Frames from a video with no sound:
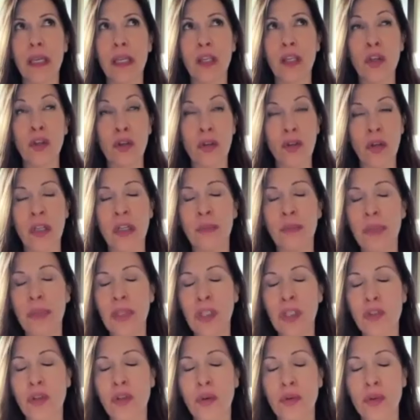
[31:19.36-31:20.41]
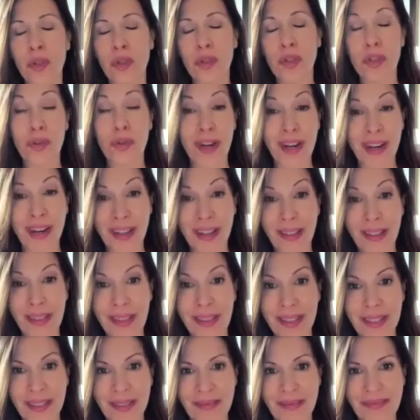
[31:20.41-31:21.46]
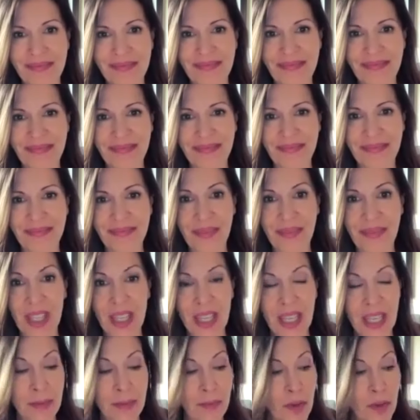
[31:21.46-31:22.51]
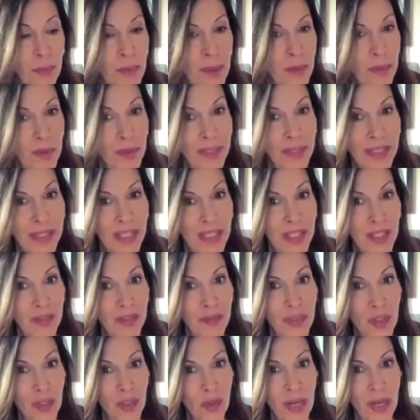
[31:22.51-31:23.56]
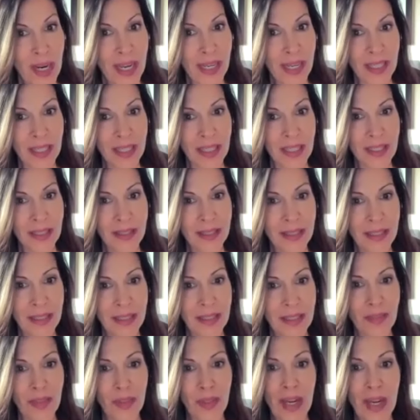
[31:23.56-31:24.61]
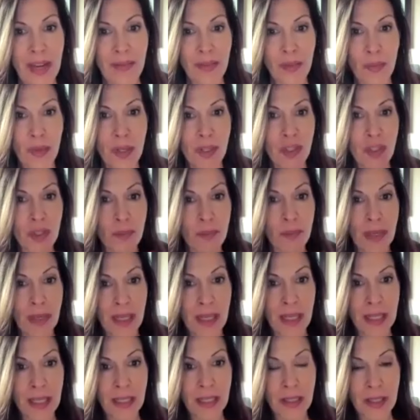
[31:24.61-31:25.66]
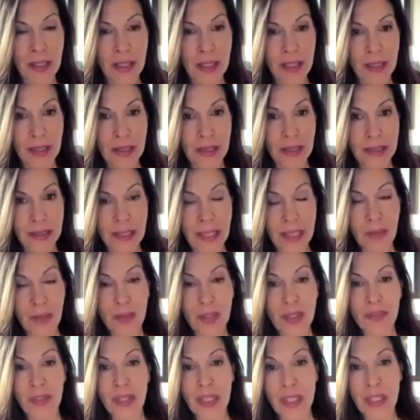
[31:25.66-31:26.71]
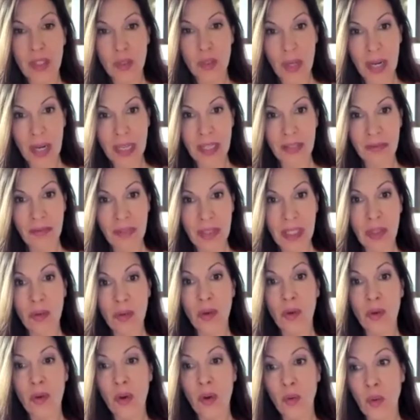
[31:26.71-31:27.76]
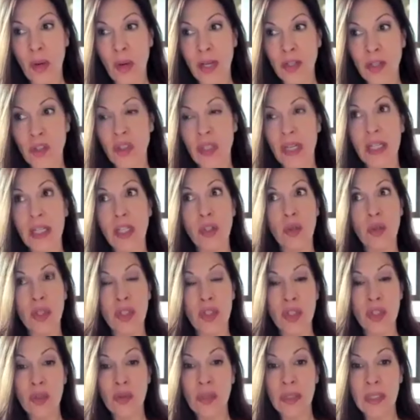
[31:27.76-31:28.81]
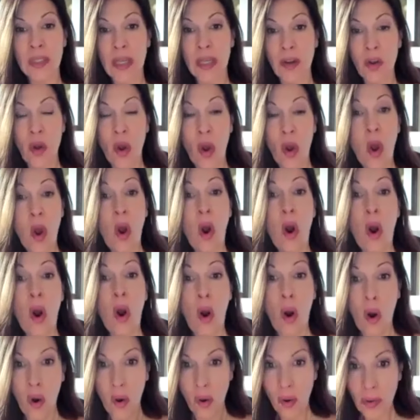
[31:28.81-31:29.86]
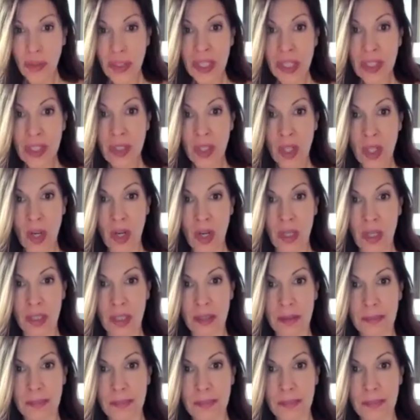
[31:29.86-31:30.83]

you're going to be shown your strength. Remember, it's the year of the dragon. If you haven't watched my Language of Light Dragon video, go watch that. You can use that all year long